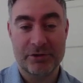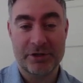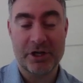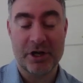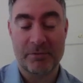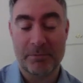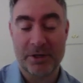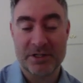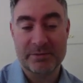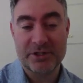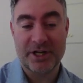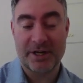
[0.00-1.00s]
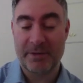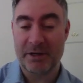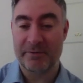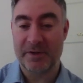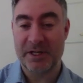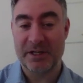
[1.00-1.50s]
You can't possibly checkmate
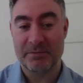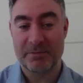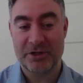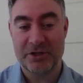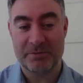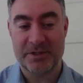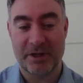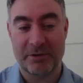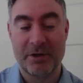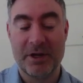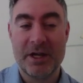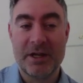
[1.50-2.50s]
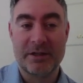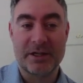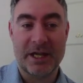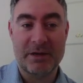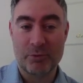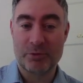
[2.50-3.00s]
with the king and bishop, so the
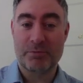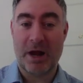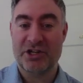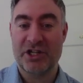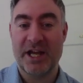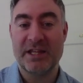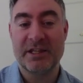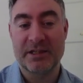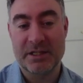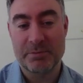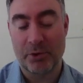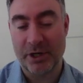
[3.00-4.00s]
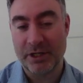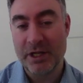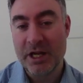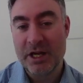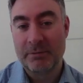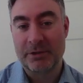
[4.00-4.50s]
game would actually end at this point.
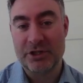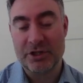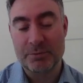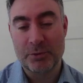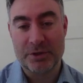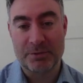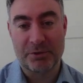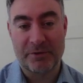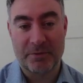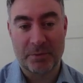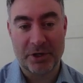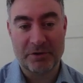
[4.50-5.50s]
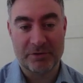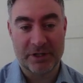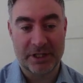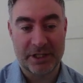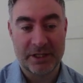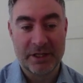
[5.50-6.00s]
There's just more to prove a point
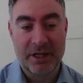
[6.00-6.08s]
really,